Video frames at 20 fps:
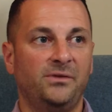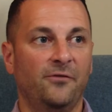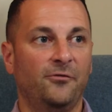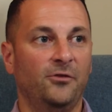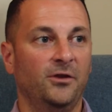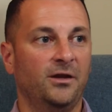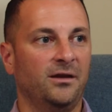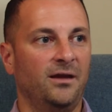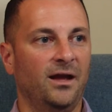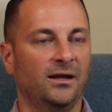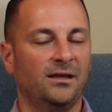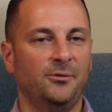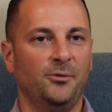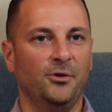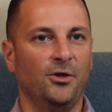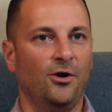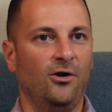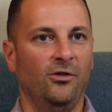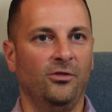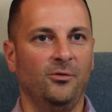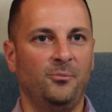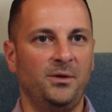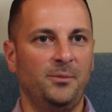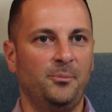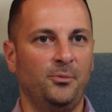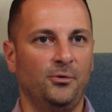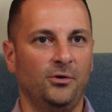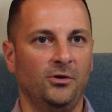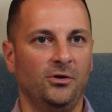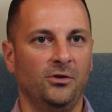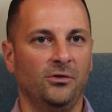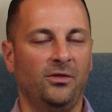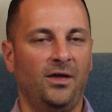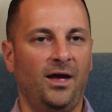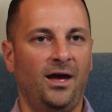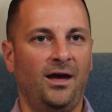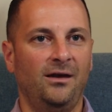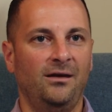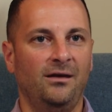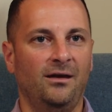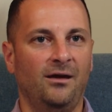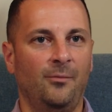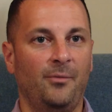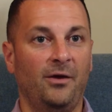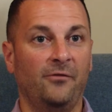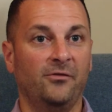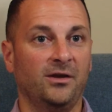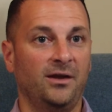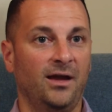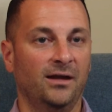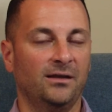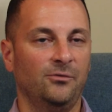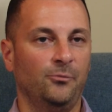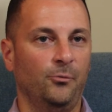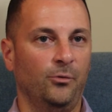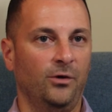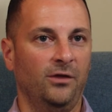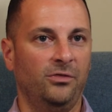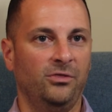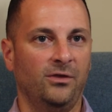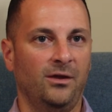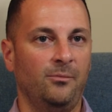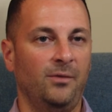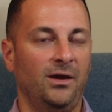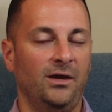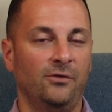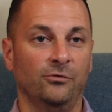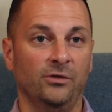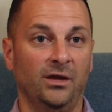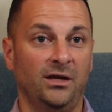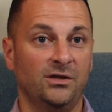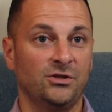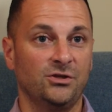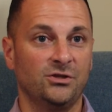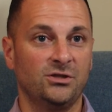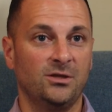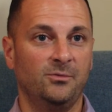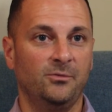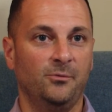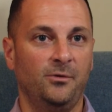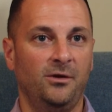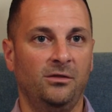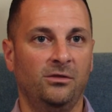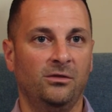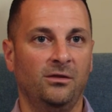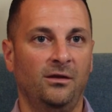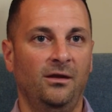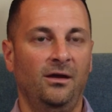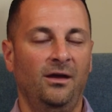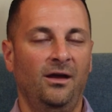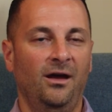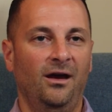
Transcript: Definitely connecting with all the people that I've connected with and made relationships with.